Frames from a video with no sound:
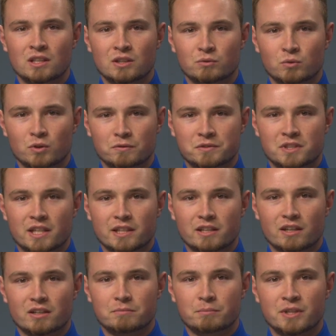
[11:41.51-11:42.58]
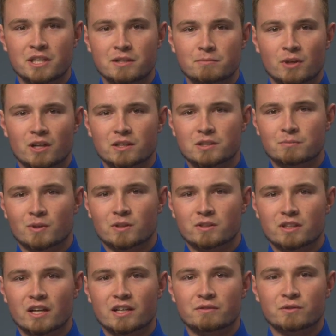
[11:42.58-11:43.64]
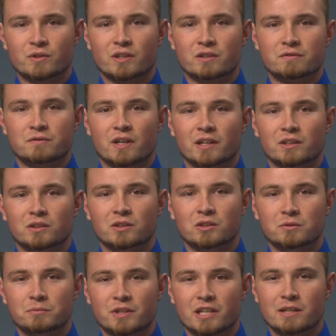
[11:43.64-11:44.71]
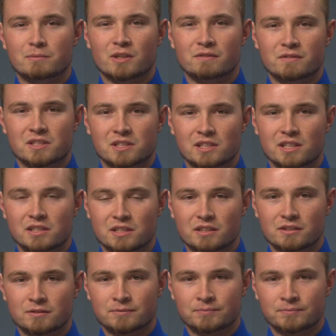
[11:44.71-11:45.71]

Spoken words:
The Wolves take on Piedmont tomorrow night for their final home game of the season.